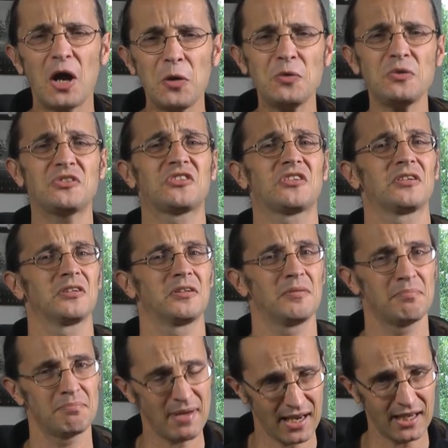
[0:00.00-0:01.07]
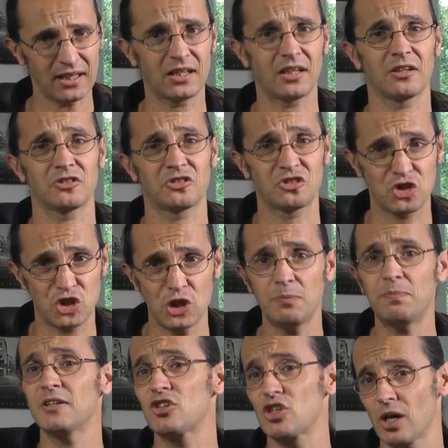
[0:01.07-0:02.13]
Don't make
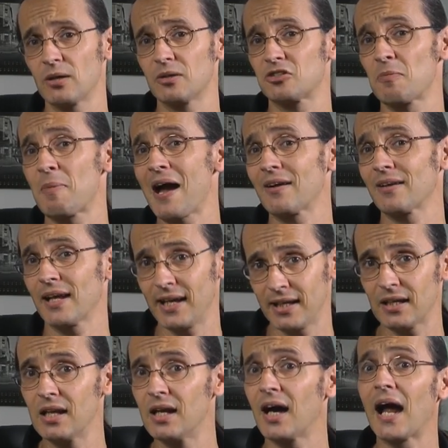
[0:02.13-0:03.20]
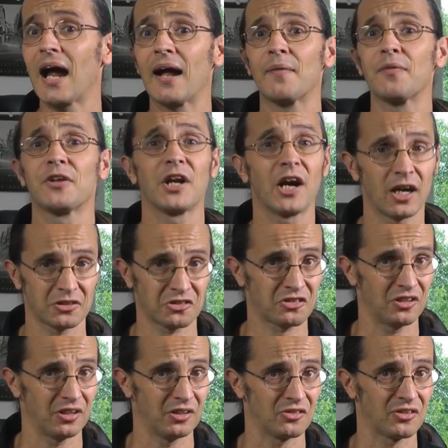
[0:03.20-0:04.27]
stupid jokes about Hitler and the
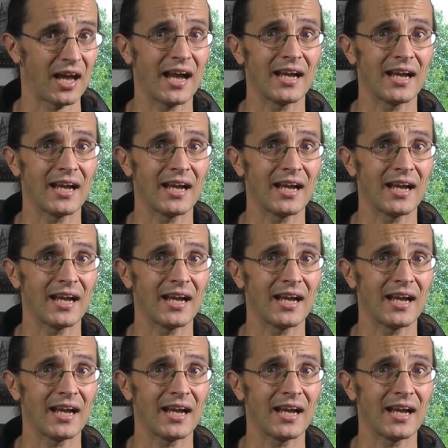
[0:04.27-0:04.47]
Nazis,